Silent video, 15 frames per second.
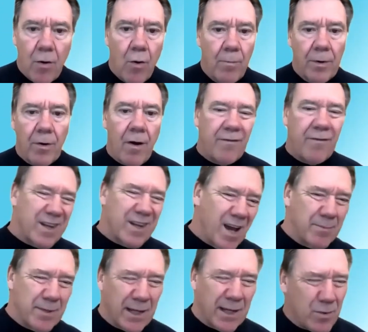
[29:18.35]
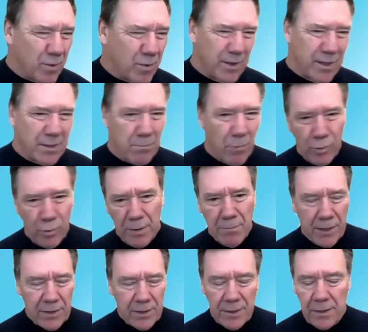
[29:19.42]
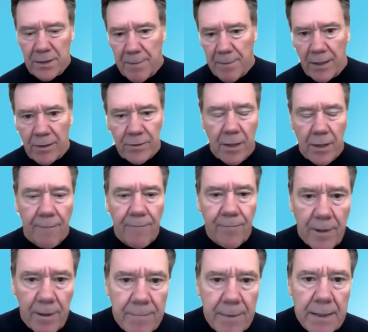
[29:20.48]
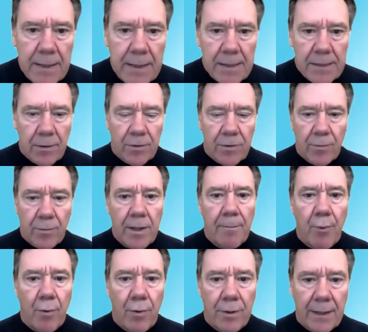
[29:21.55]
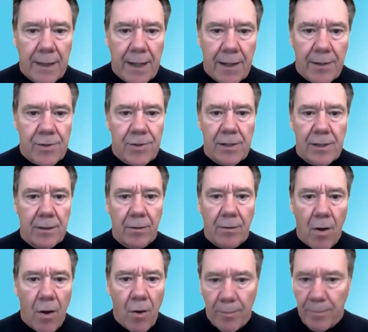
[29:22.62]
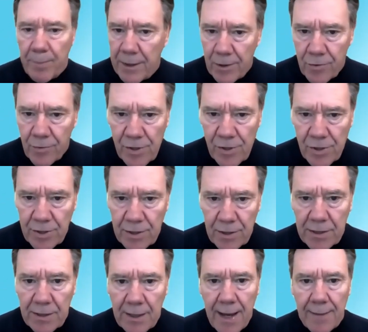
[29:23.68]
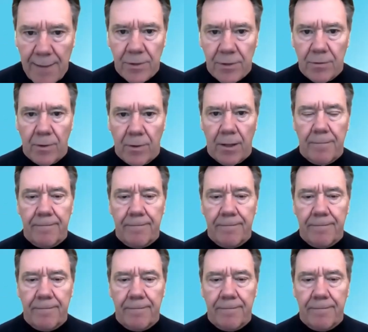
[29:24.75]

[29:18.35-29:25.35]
And oftentimes that's where these moldy, musty smells come from. So it's really important to air seal all the penetrations in slabs as well.